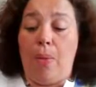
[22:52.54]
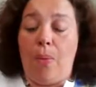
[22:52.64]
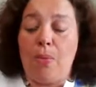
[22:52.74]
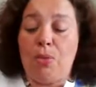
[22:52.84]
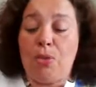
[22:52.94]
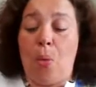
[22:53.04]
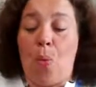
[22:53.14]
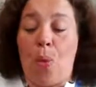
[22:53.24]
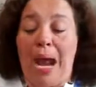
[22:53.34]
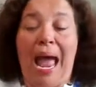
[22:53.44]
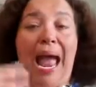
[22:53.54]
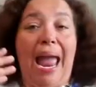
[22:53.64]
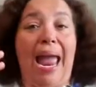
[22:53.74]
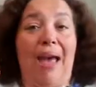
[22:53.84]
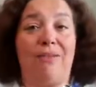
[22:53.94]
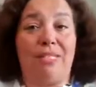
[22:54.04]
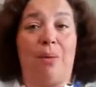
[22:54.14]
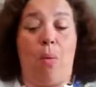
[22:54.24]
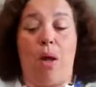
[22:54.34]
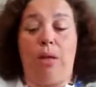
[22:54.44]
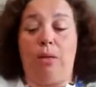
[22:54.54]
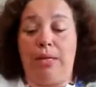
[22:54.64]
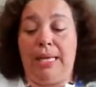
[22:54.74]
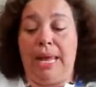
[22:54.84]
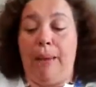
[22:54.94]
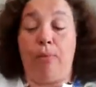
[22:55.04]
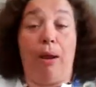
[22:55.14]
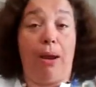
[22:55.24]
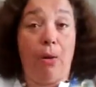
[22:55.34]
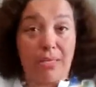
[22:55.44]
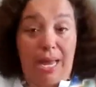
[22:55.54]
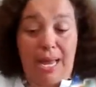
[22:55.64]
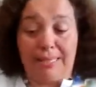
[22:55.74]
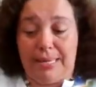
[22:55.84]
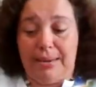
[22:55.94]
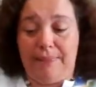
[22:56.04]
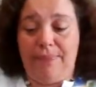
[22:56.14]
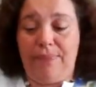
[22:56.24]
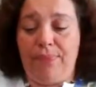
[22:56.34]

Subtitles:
So when I have someone looking at prioritizing,